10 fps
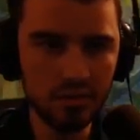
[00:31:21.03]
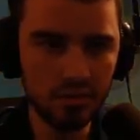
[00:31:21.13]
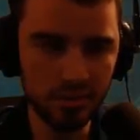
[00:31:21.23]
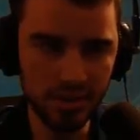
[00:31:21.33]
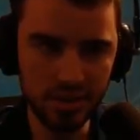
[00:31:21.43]

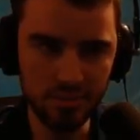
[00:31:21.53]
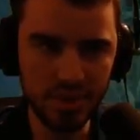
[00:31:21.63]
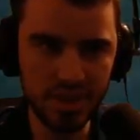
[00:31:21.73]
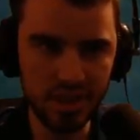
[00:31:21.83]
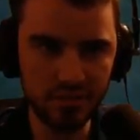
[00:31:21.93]
with his
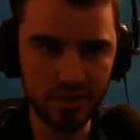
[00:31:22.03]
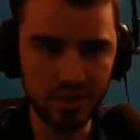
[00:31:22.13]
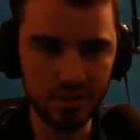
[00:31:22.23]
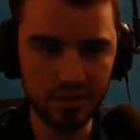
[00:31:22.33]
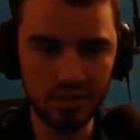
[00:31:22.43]
beach outfit
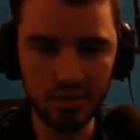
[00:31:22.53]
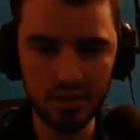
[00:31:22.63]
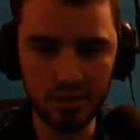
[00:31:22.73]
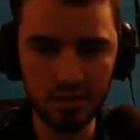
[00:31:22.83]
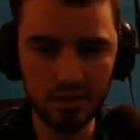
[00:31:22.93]
on.
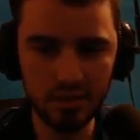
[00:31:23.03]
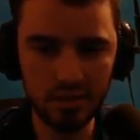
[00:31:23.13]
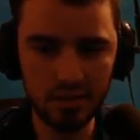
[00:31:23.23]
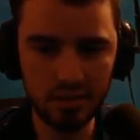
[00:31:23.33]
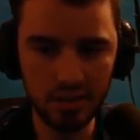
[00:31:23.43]

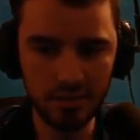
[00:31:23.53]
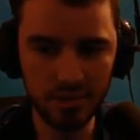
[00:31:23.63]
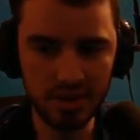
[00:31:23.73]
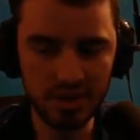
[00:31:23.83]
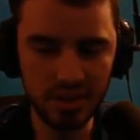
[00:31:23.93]
He
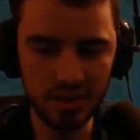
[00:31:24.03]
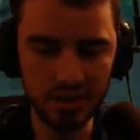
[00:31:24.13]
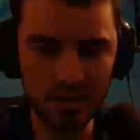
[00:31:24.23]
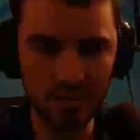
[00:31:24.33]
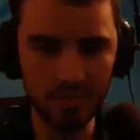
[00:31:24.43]
must think it's
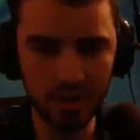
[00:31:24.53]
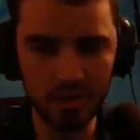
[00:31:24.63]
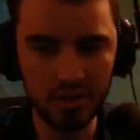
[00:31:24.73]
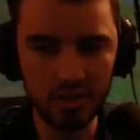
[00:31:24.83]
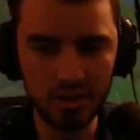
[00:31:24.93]
summer.
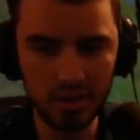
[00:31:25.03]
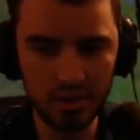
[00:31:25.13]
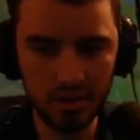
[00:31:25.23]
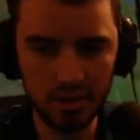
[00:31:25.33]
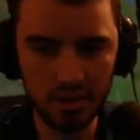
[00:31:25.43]

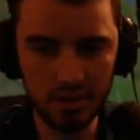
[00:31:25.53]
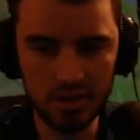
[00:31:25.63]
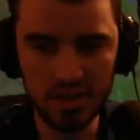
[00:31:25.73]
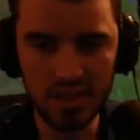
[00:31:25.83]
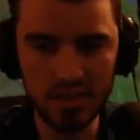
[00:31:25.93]
There's
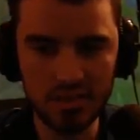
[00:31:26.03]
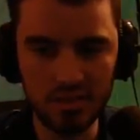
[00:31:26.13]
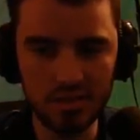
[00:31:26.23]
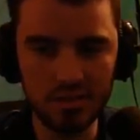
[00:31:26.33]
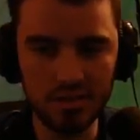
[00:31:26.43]
Nasus
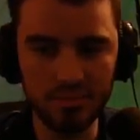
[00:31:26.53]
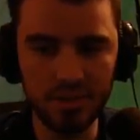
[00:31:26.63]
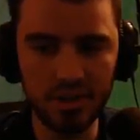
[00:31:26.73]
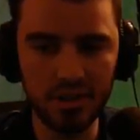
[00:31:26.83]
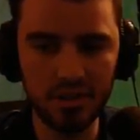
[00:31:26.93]
also at the
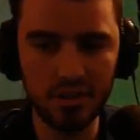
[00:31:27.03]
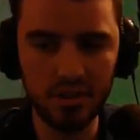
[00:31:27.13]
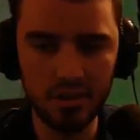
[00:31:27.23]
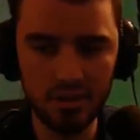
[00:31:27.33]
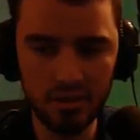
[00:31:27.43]
Baron.
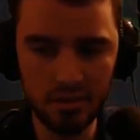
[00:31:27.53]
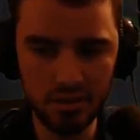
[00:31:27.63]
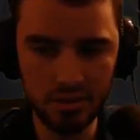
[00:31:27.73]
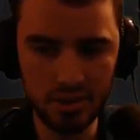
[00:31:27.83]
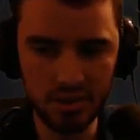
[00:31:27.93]

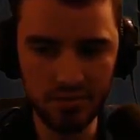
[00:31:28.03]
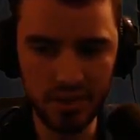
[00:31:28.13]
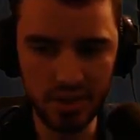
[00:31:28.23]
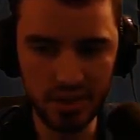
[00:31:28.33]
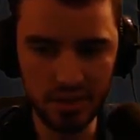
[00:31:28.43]
Twisted
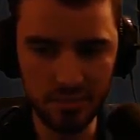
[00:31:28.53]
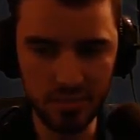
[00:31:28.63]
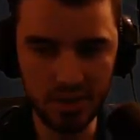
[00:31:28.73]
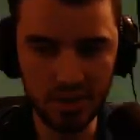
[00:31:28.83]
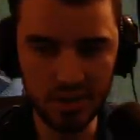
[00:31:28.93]
Fate in the
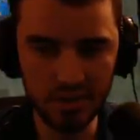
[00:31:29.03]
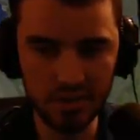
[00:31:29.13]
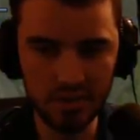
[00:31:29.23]
mid lane.